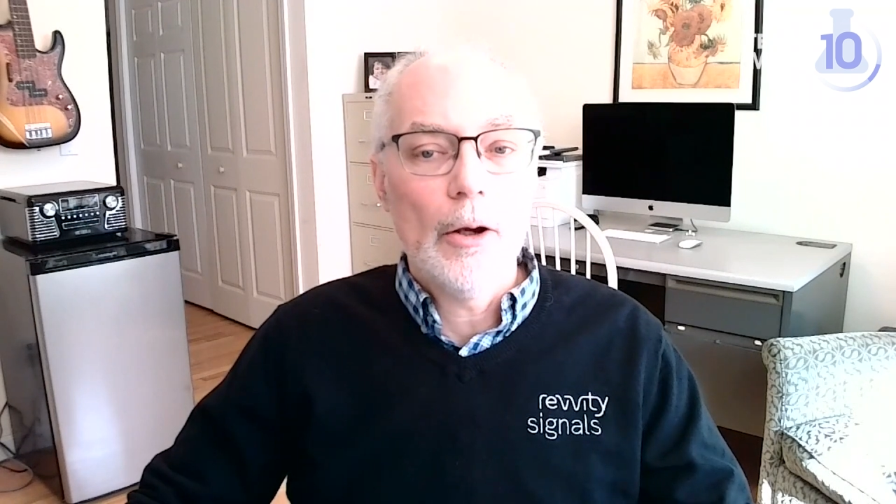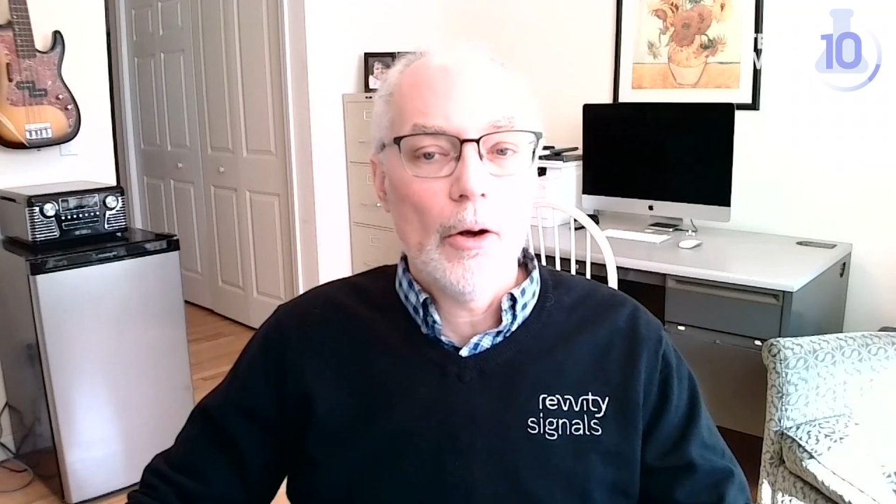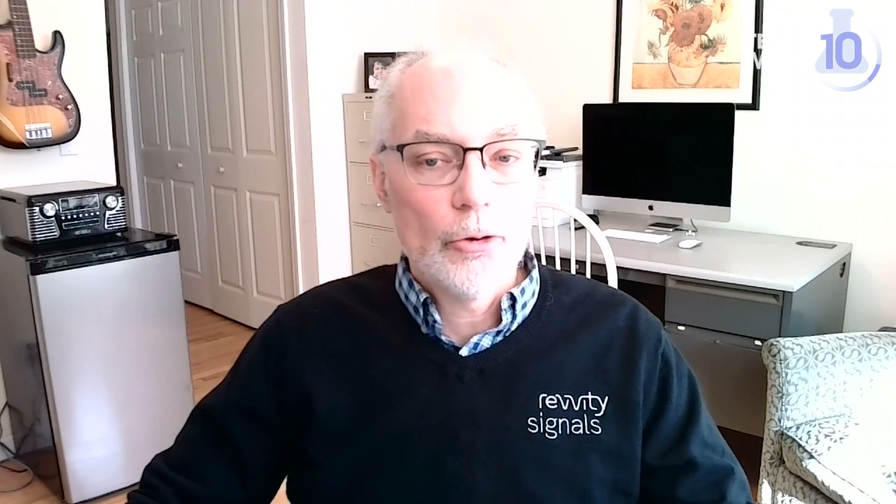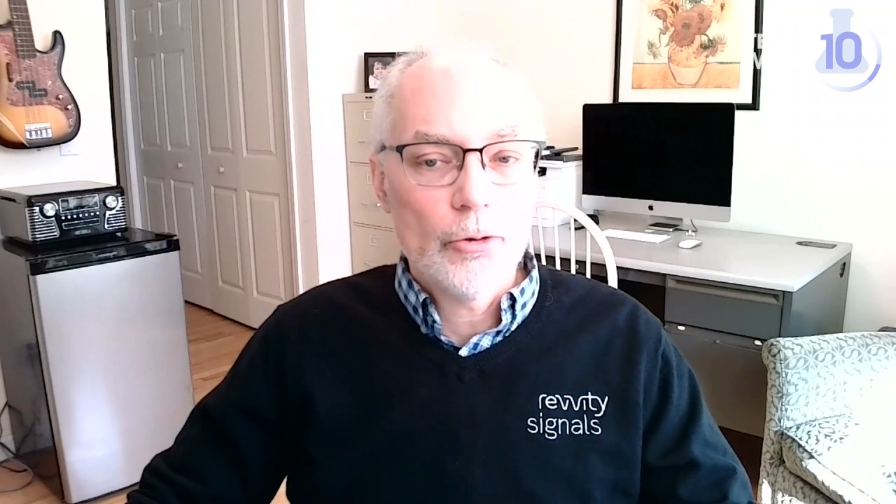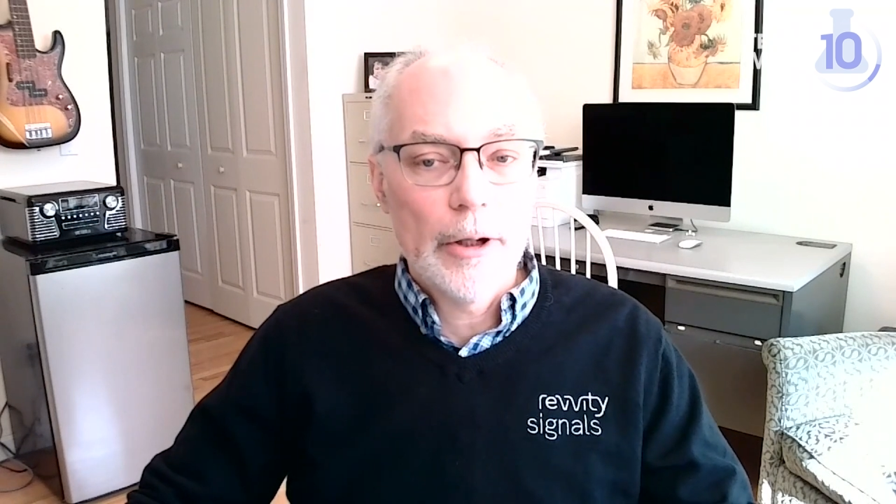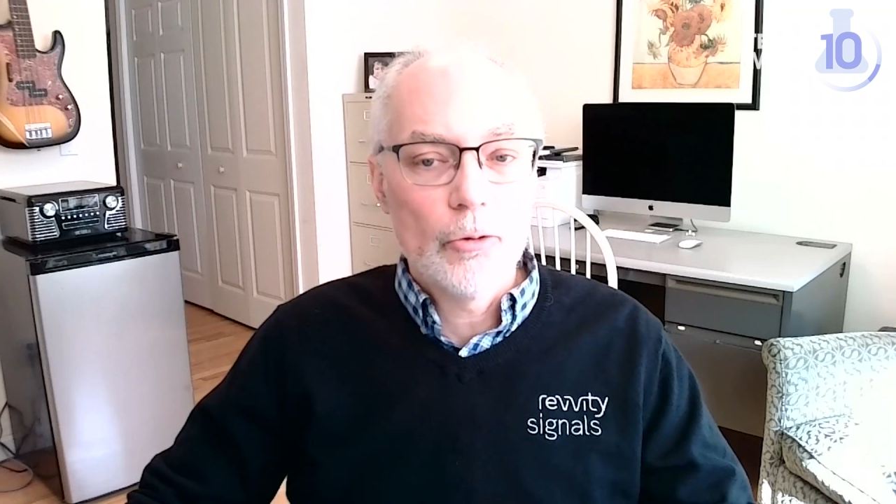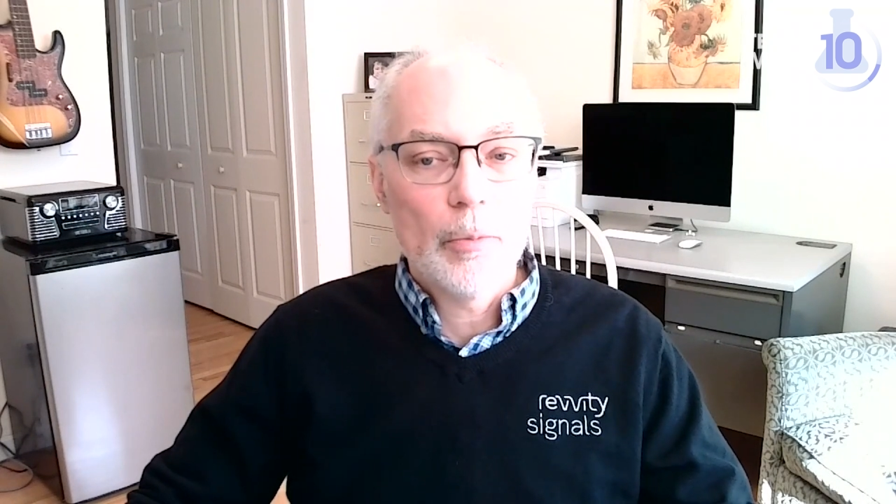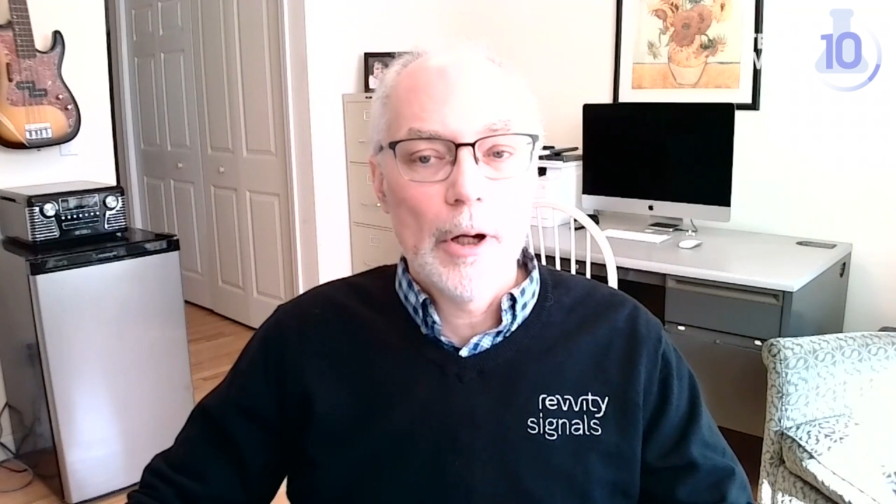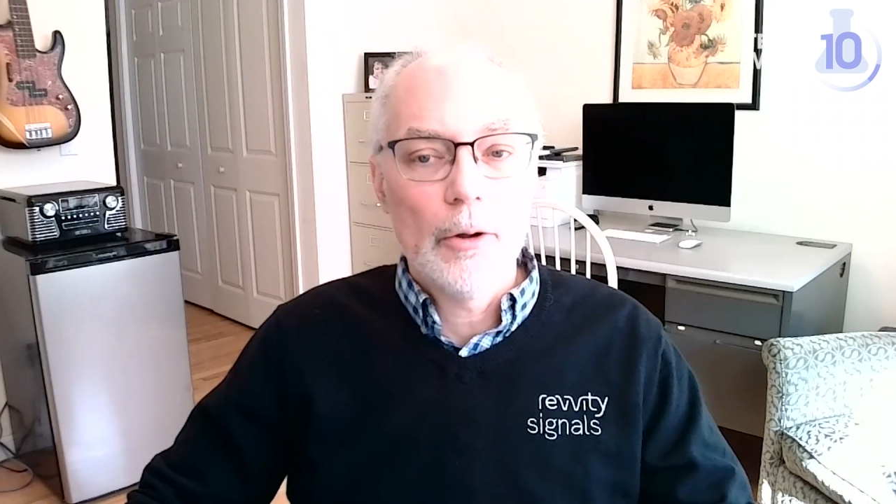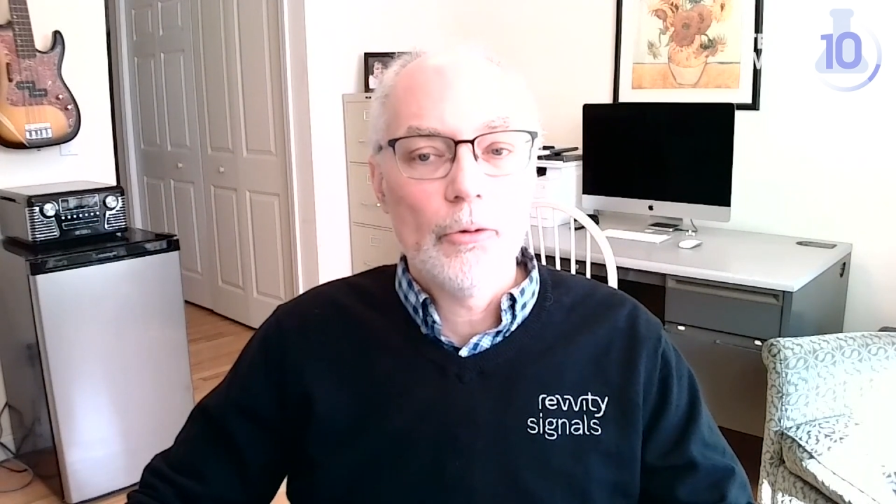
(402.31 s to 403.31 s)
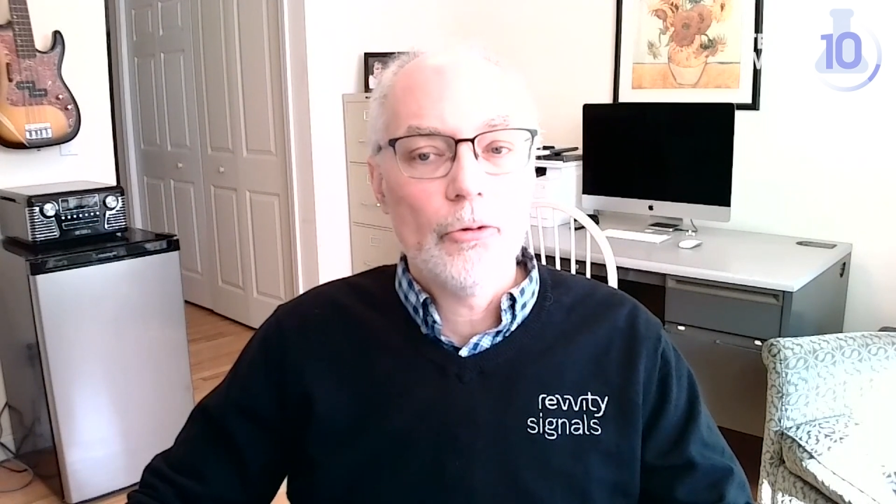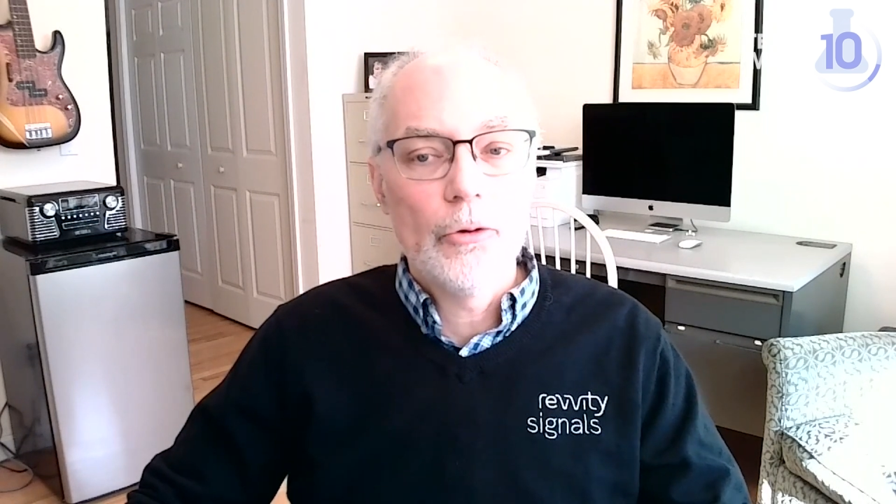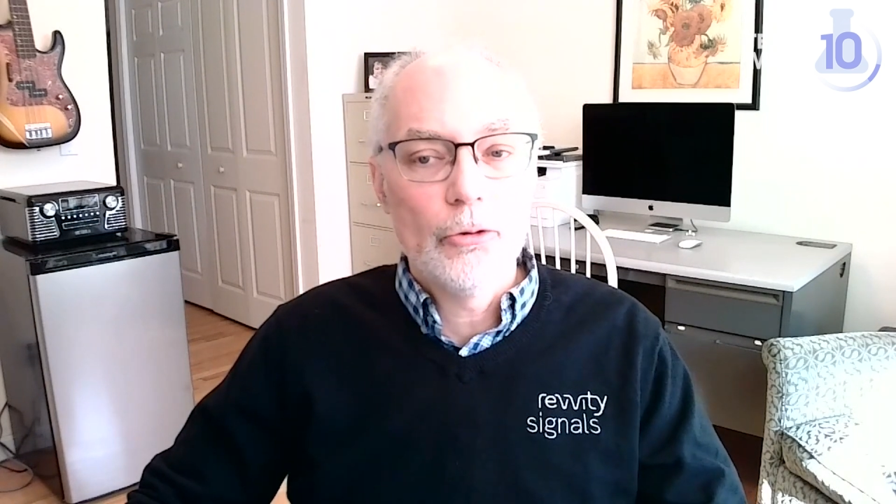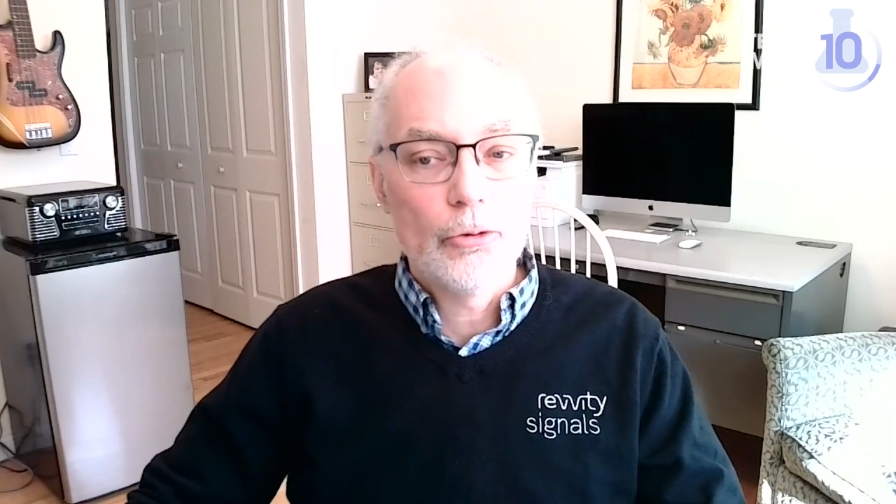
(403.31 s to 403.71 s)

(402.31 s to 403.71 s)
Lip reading: and large language models to